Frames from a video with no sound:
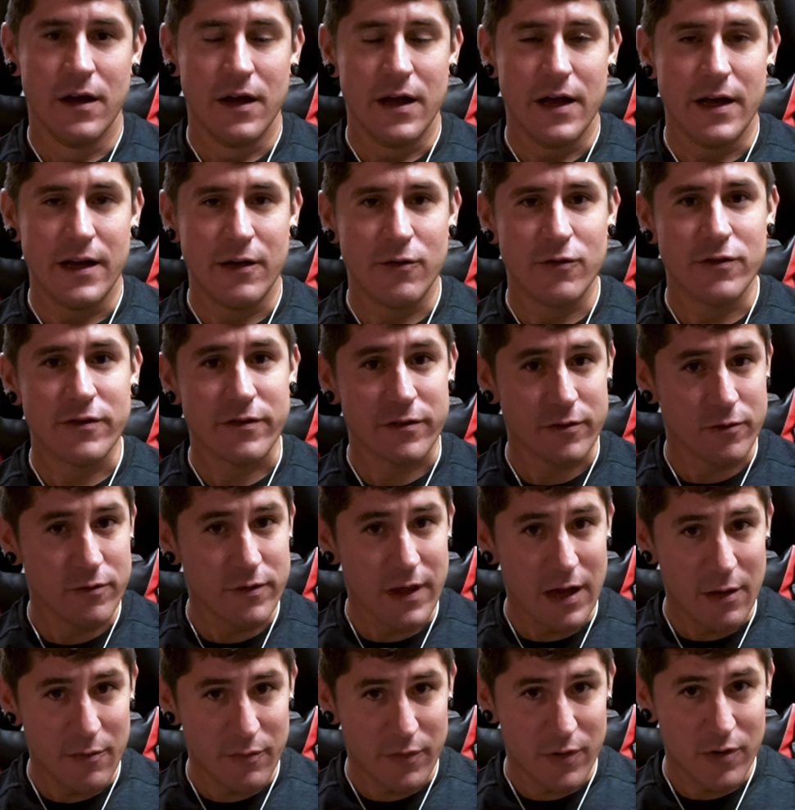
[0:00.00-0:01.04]
And it was through
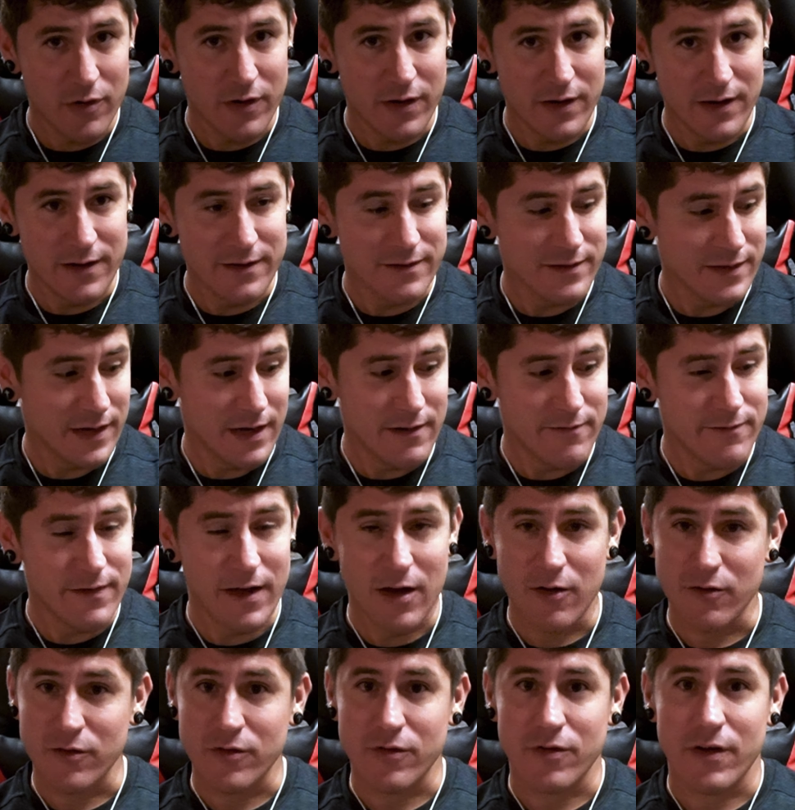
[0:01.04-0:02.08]
that brokenness that I
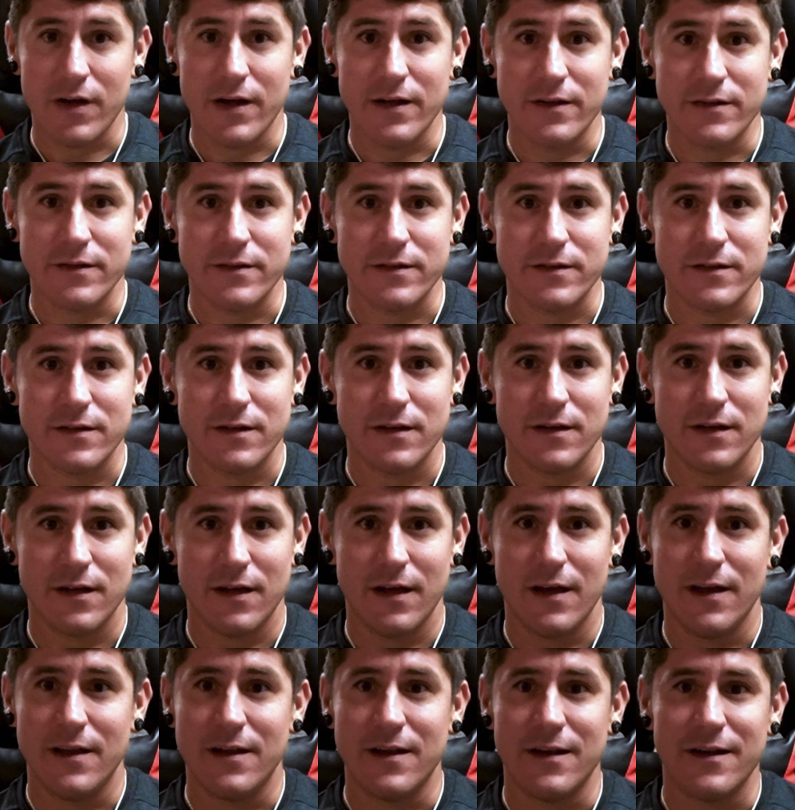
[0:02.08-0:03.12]
found Christ,
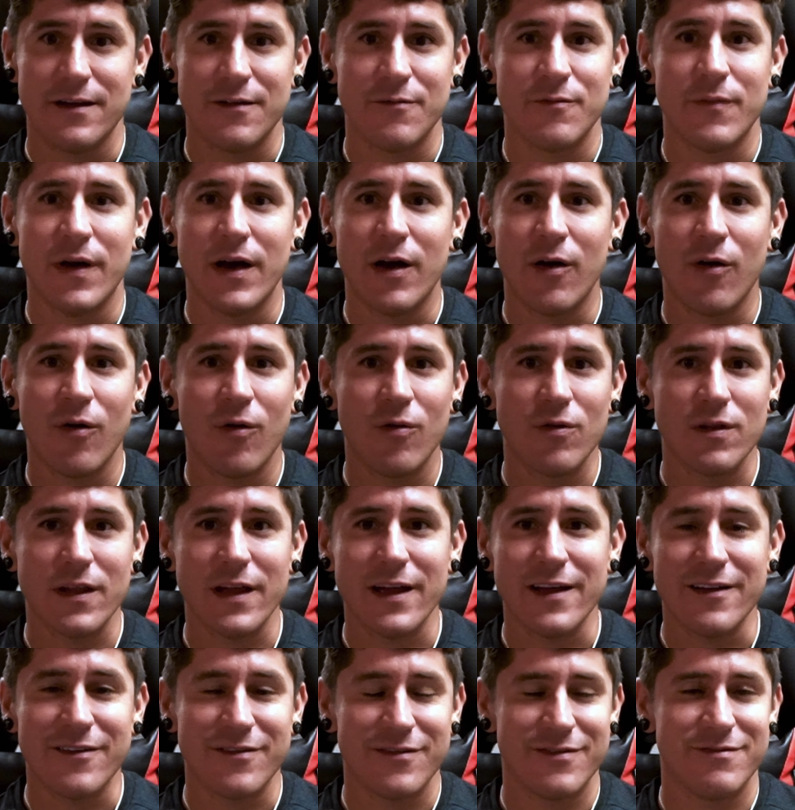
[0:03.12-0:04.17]
and my whole
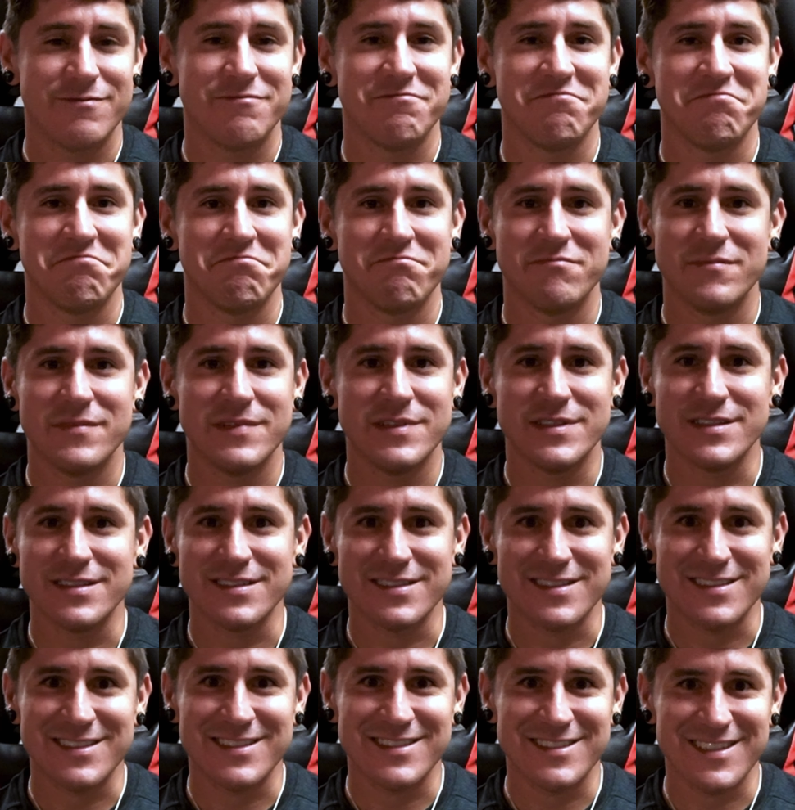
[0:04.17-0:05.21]
life
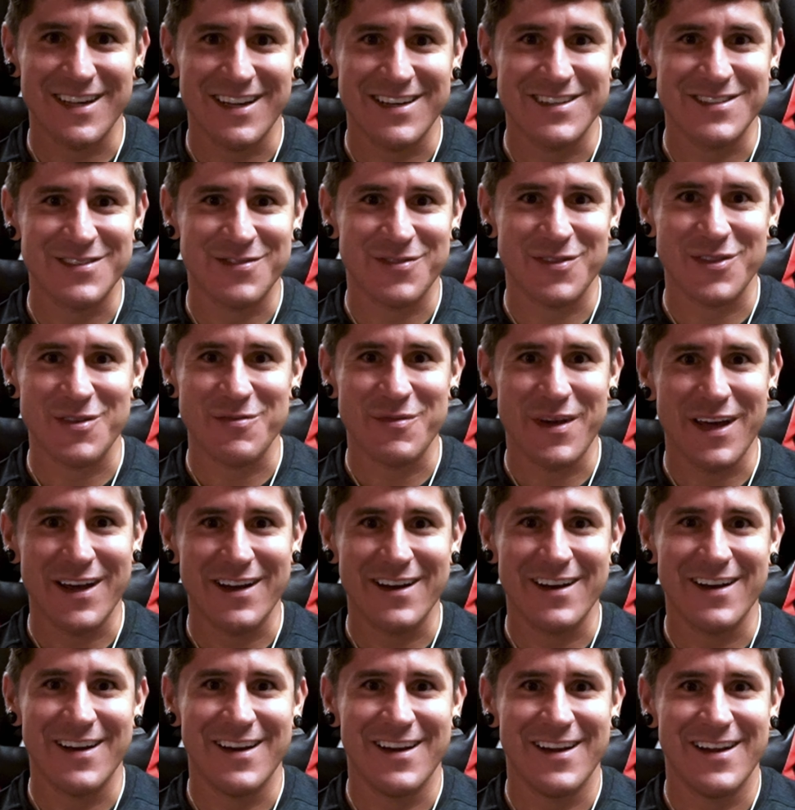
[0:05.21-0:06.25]
just changed for the
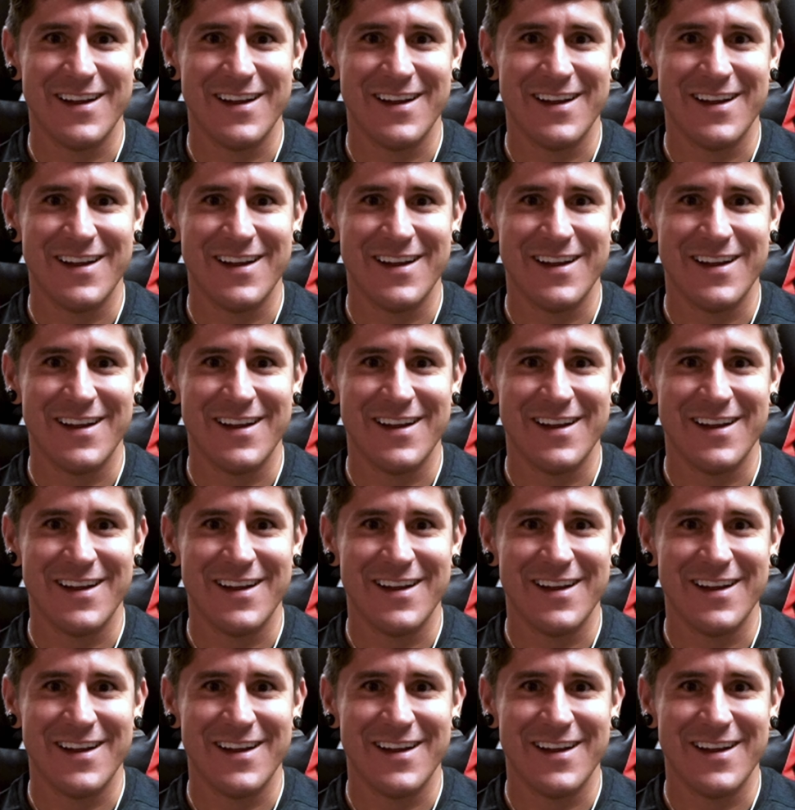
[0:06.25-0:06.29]
better.